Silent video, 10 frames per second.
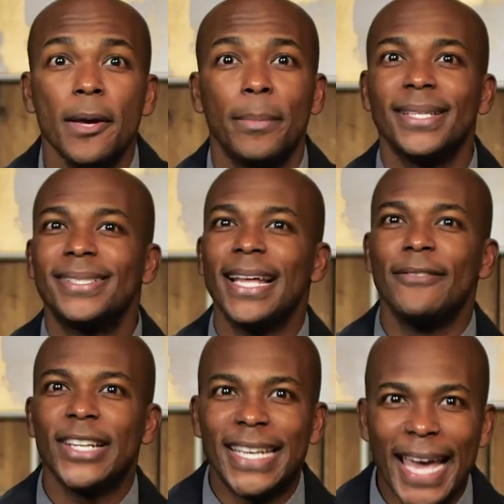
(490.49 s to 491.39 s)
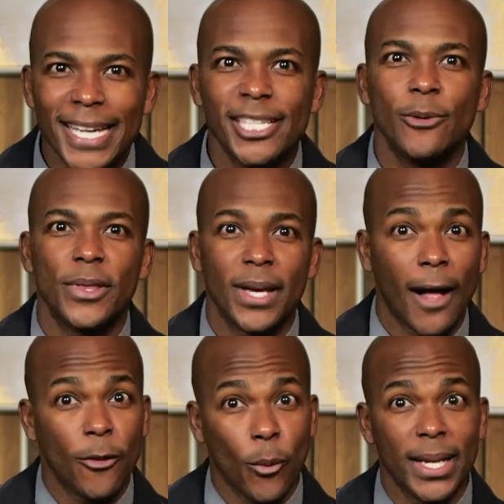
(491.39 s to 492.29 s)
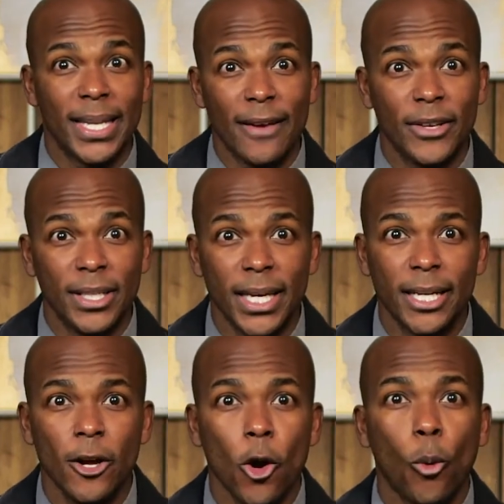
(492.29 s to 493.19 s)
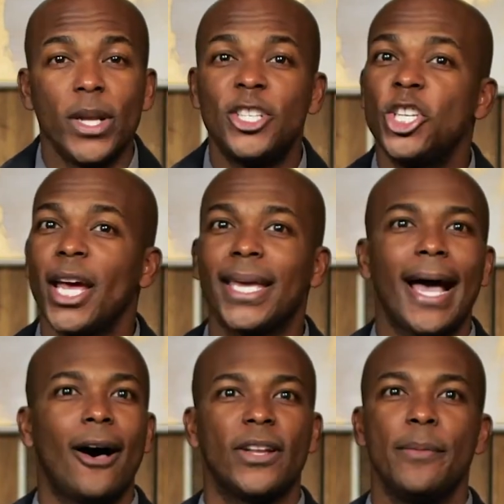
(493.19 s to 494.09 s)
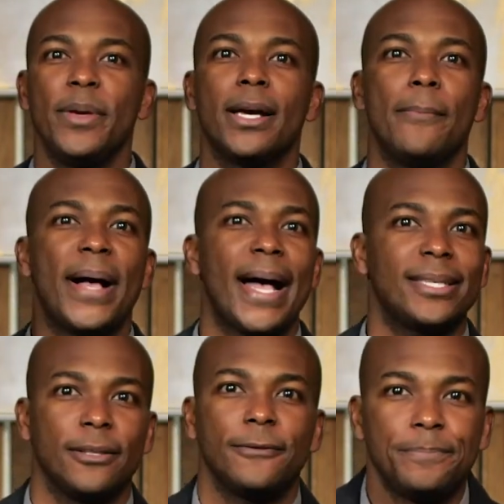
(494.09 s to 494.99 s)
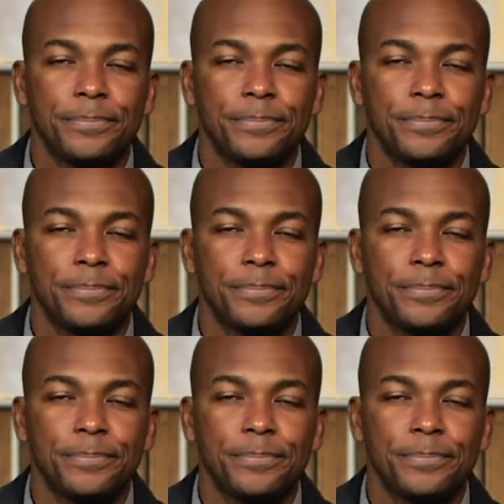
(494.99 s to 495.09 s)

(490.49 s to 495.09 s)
But instead of engaging with God the way David did, we check out and become passive.